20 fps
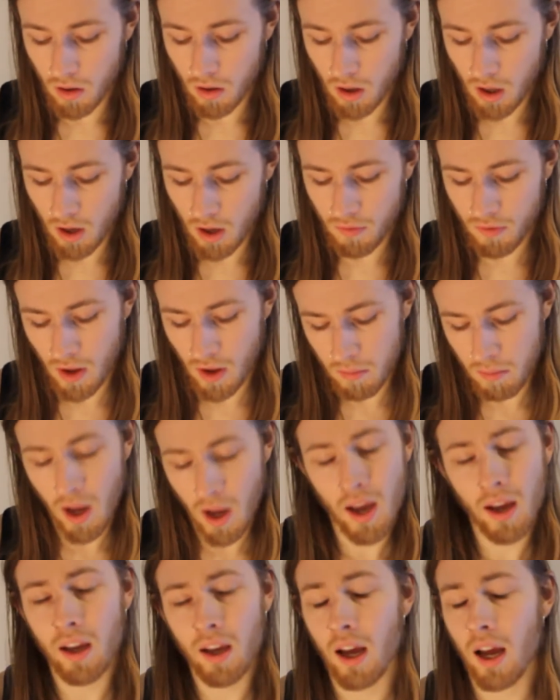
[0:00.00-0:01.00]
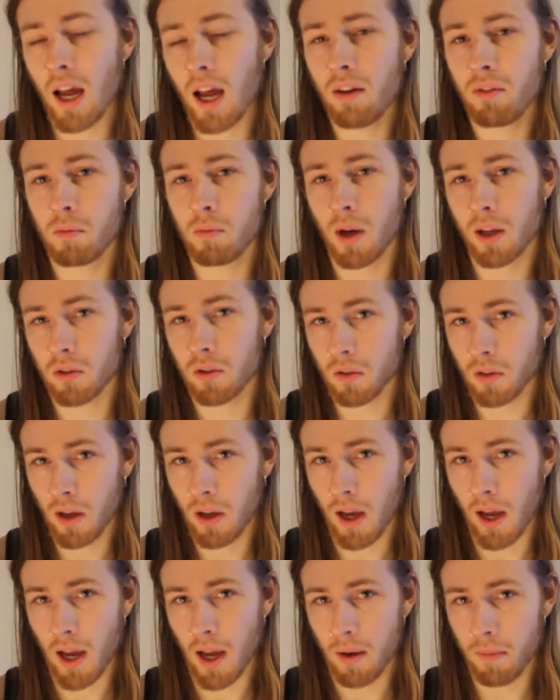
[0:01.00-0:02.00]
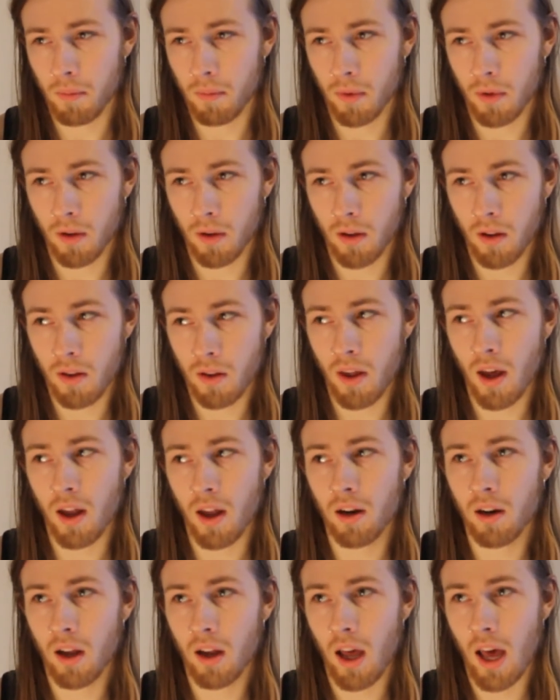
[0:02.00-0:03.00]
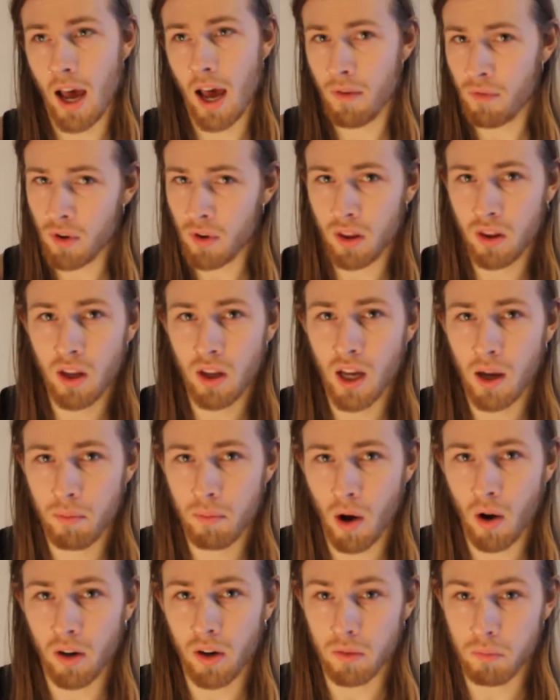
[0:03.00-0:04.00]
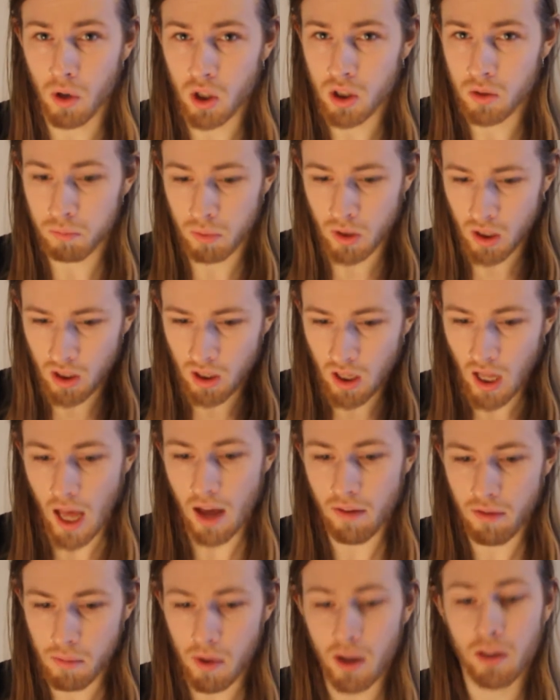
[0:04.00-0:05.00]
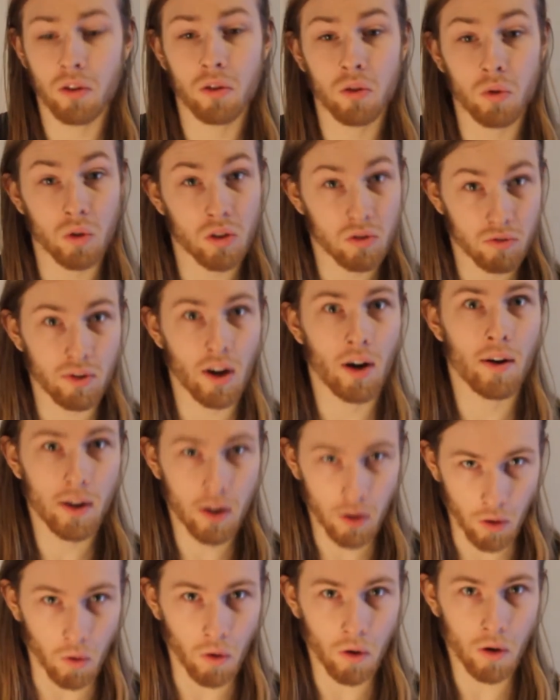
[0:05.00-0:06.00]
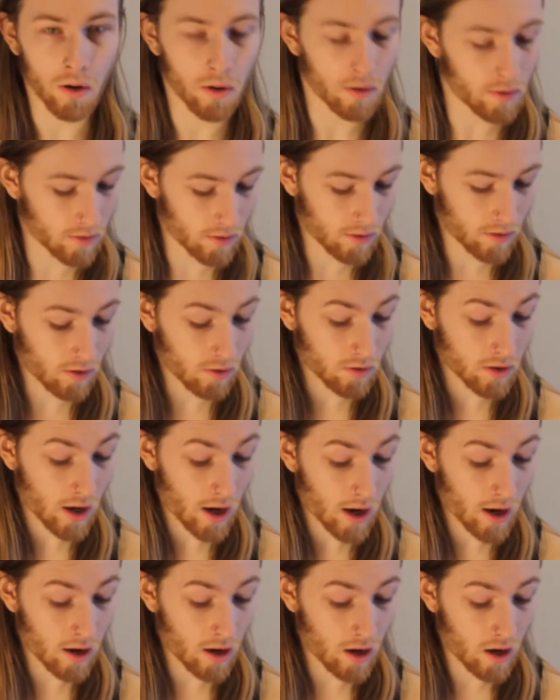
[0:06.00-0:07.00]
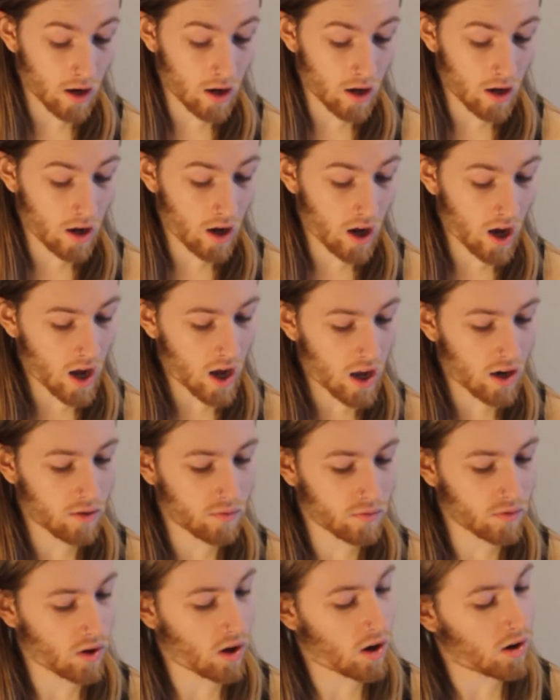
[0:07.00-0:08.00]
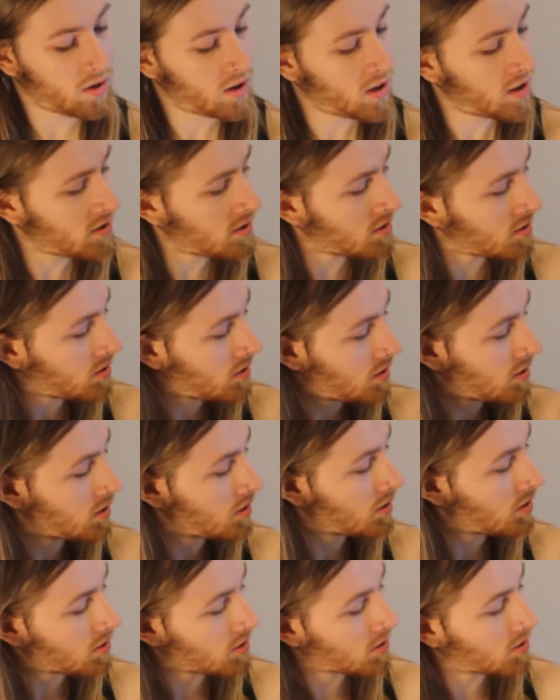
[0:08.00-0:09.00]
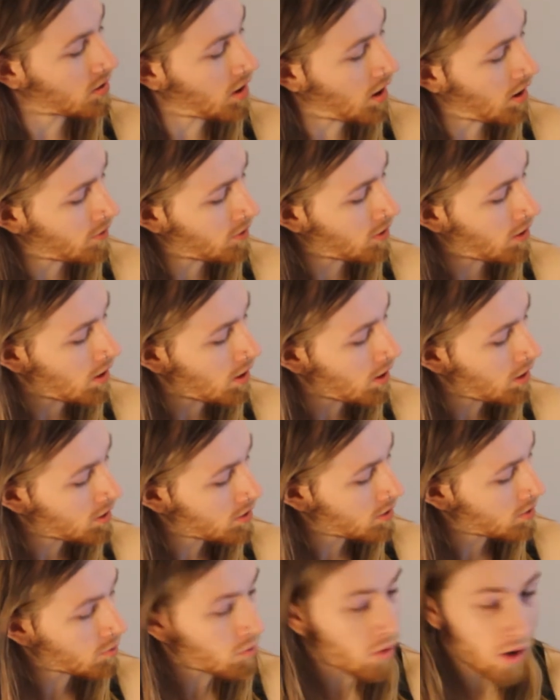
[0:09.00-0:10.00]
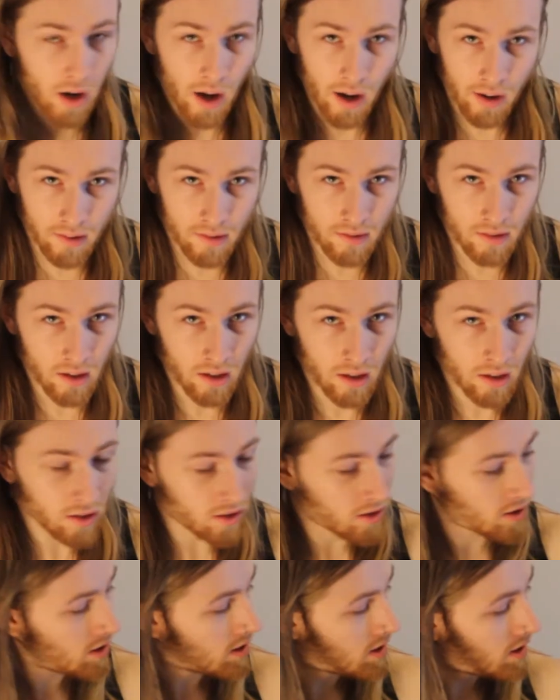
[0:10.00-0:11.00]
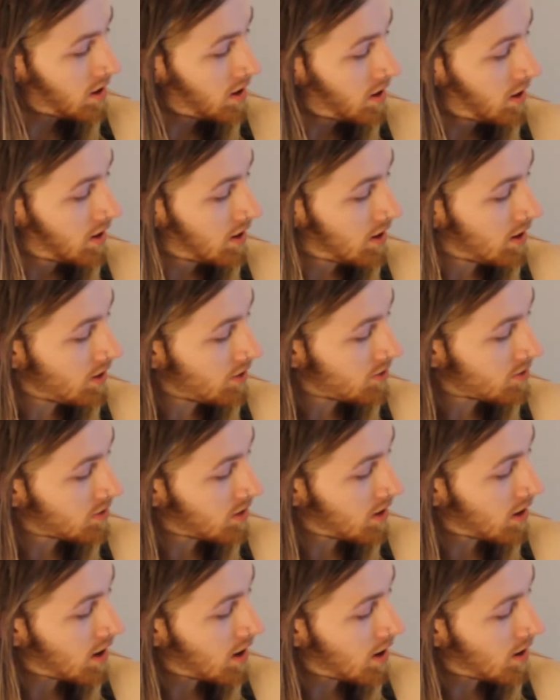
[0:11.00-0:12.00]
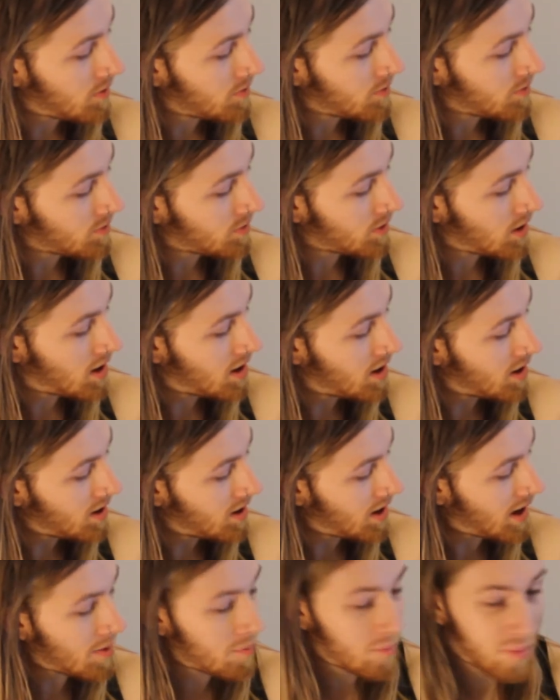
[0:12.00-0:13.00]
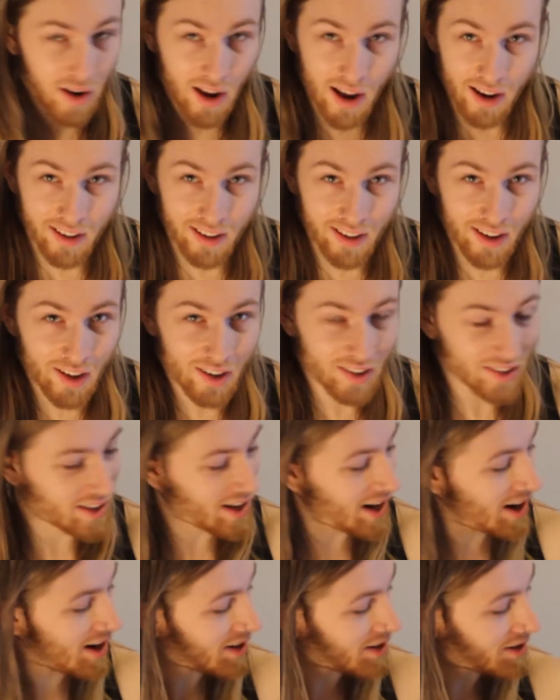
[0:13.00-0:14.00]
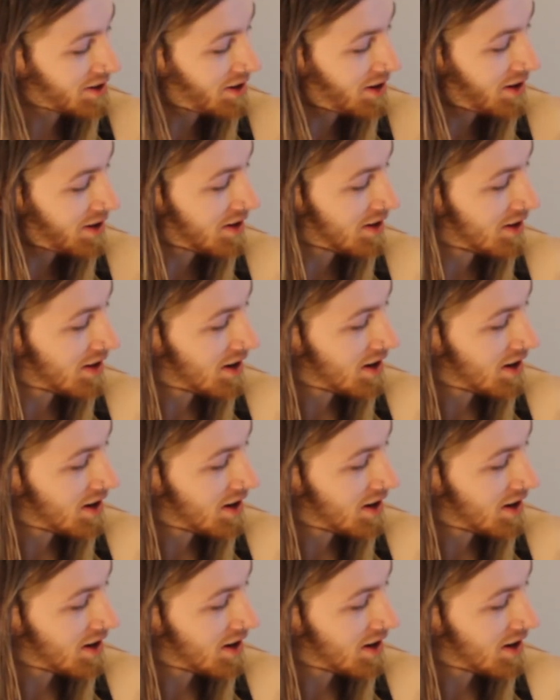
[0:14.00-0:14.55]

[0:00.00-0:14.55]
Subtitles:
if they make a heavy metal game, then everything about it must be heavy metal to its very core, okay? And on this cover art, what I see is a black-haired character